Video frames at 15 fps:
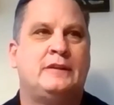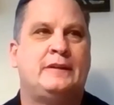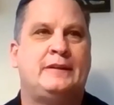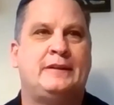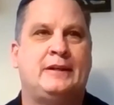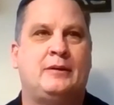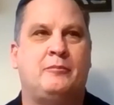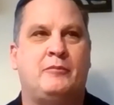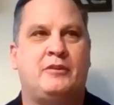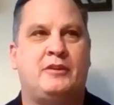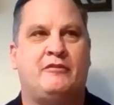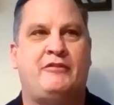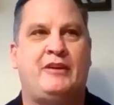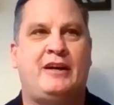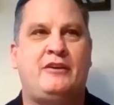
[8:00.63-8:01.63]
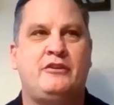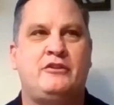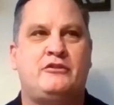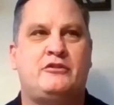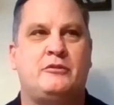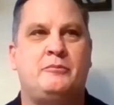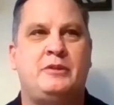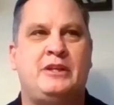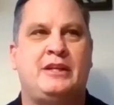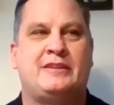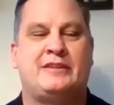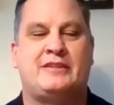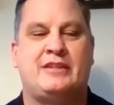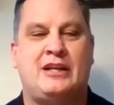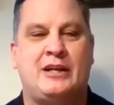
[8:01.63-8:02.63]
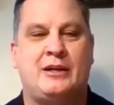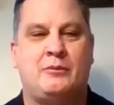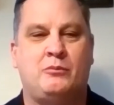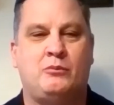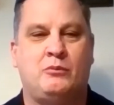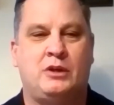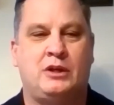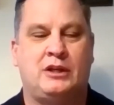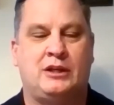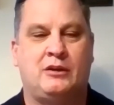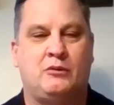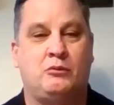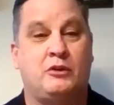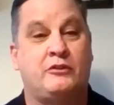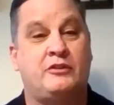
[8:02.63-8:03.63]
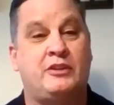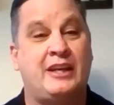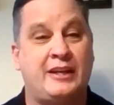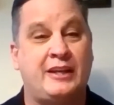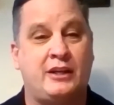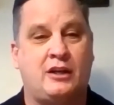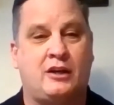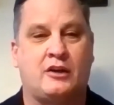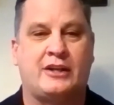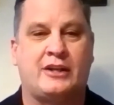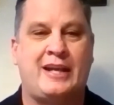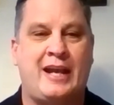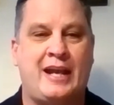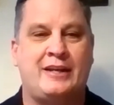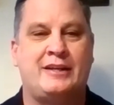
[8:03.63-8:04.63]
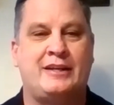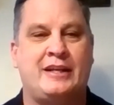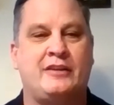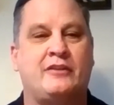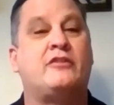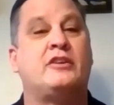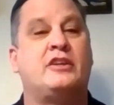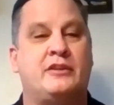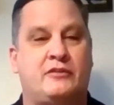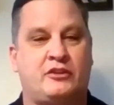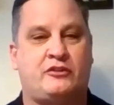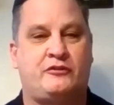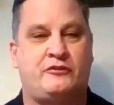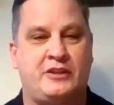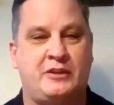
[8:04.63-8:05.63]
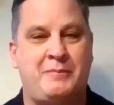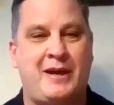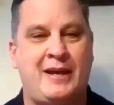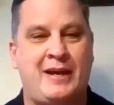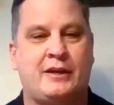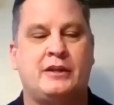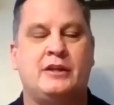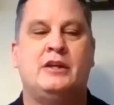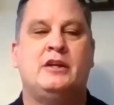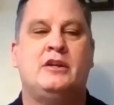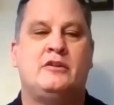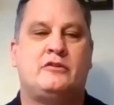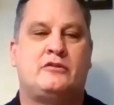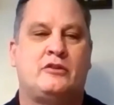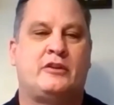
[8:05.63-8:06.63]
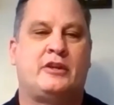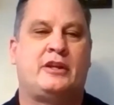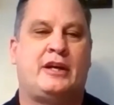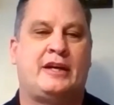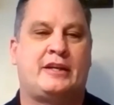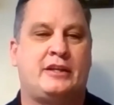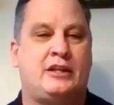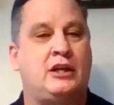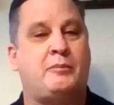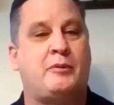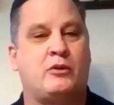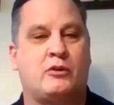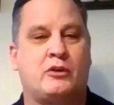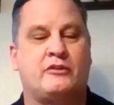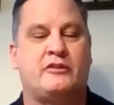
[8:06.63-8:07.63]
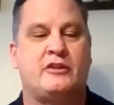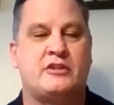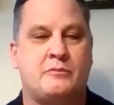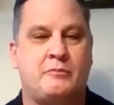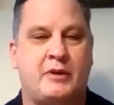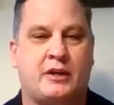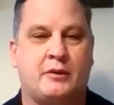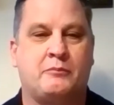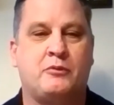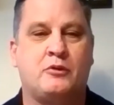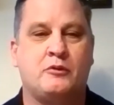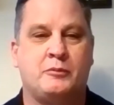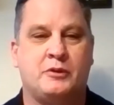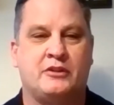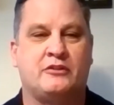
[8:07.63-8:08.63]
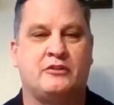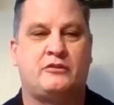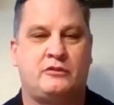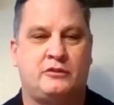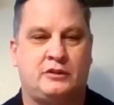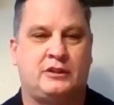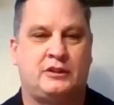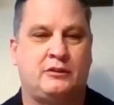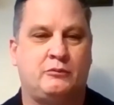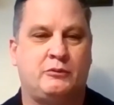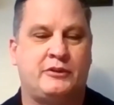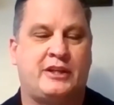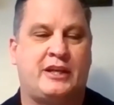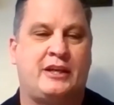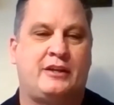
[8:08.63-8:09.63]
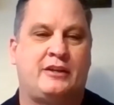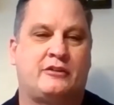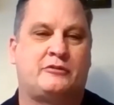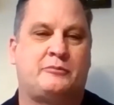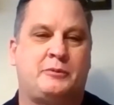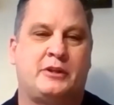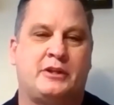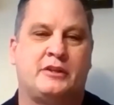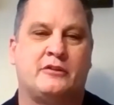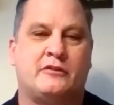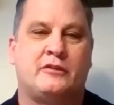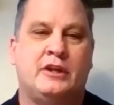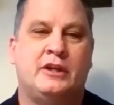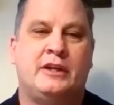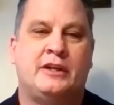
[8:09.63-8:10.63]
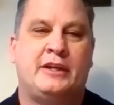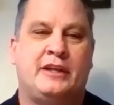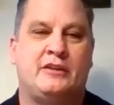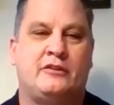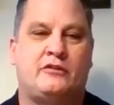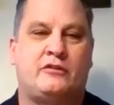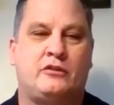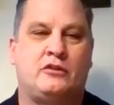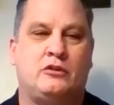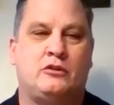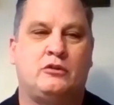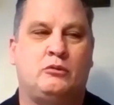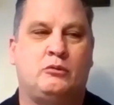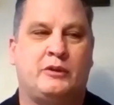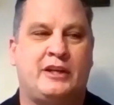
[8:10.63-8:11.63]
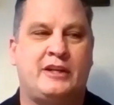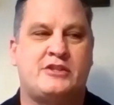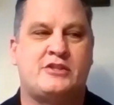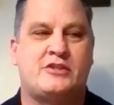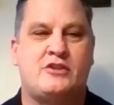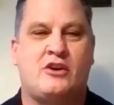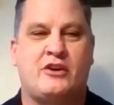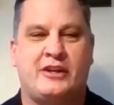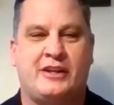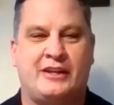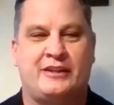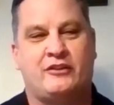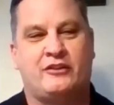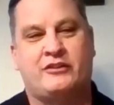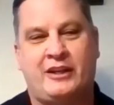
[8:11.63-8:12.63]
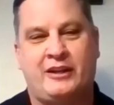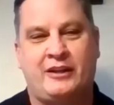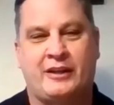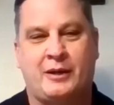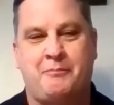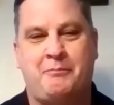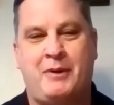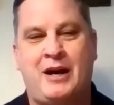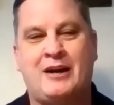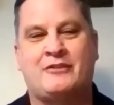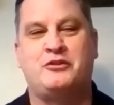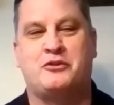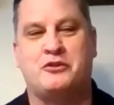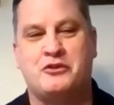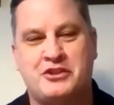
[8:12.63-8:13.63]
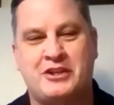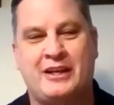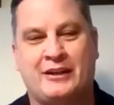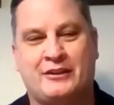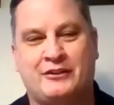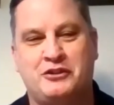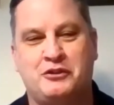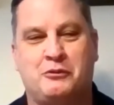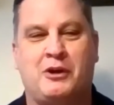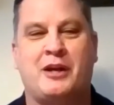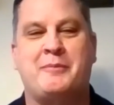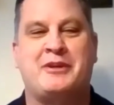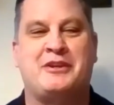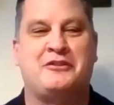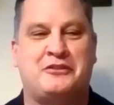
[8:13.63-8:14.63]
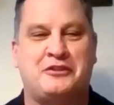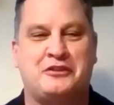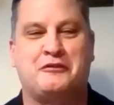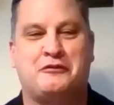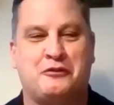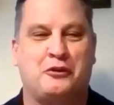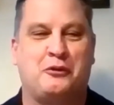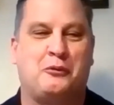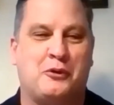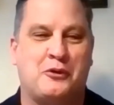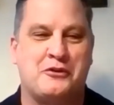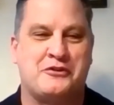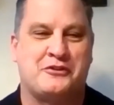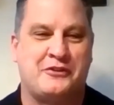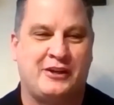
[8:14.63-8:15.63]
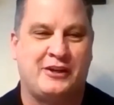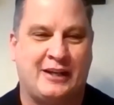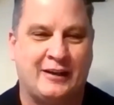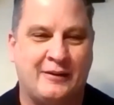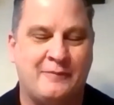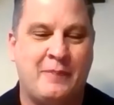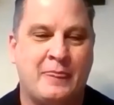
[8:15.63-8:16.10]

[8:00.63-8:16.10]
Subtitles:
the value to me at the time was getting our candidates to give us feedback so that I could help our organization make improvements with the candidate experience. And so when I started it, there's kind of like a box you can check. Do you want to be considered for awards or not?